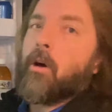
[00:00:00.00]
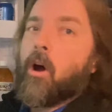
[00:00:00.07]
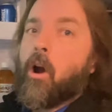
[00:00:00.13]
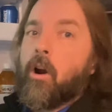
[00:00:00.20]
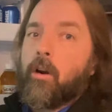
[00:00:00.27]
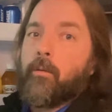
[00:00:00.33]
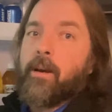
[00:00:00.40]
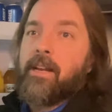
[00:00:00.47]
a
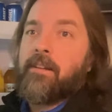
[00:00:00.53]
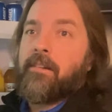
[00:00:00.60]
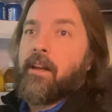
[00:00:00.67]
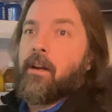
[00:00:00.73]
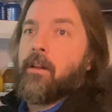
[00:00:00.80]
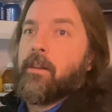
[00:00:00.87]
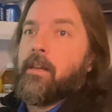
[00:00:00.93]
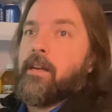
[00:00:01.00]
hard
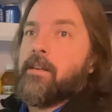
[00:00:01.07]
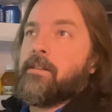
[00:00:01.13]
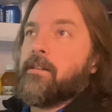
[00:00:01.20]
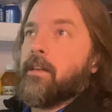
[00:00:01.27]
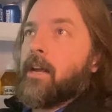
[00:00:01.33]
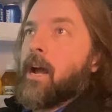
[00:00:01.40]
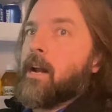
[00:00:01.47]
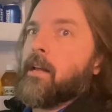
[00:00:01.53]
reset on this,
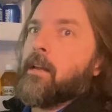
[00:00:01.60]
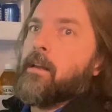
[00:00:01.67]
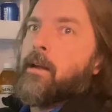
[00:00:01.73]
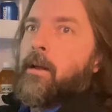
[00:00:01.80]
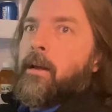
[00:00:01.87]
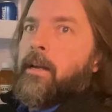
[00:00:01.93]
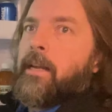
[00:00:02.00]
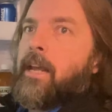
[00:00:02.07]
to kind of
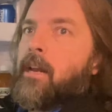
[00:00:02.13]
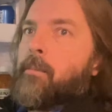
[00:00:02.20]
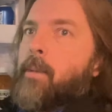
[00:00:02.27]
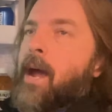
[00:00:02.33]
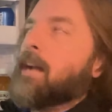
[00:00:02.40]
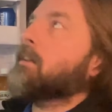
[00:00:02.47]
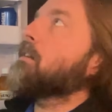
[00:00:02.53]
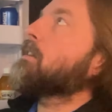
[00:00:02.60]
get it back to